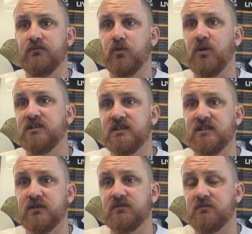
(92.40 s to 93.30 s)

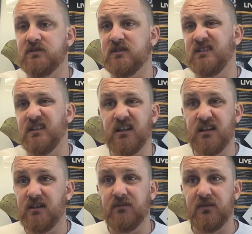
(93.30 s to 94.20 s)
quantities of
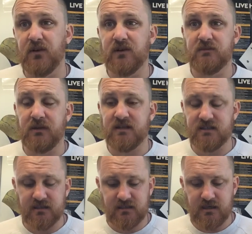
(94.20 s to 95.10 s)
obsidian in various
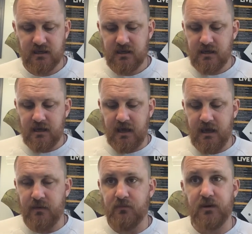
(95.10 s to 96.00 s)
places,
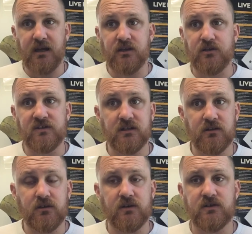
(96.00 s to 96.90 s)
but in New
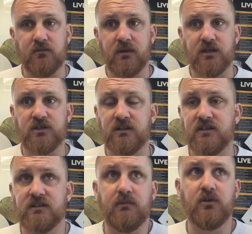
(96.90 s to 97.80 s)
Zealand not so much, and
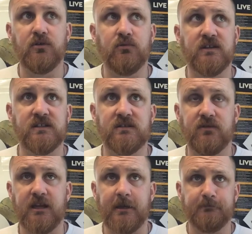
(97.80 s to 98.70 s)
there's some good reasons
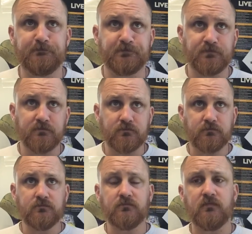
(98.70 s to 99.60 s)
for that.
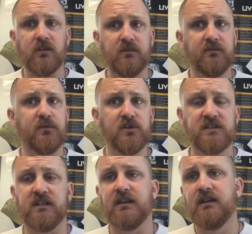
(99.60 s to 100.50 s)

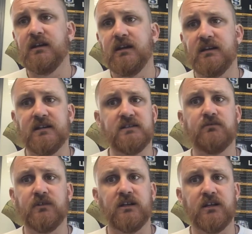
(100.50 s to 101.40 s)
Firstly, it doesn't
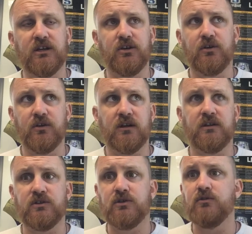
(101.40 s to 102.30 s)
really occur
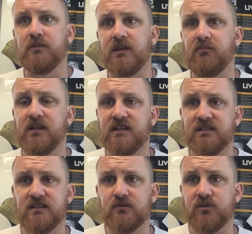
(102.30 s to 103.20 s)
in too many
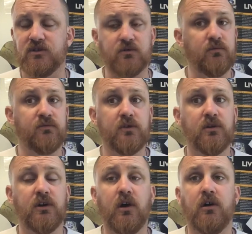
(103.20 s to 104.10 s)
places, which is
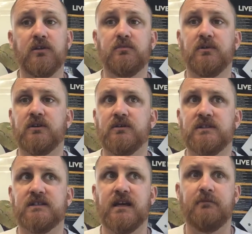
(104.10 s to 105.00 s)
very odd because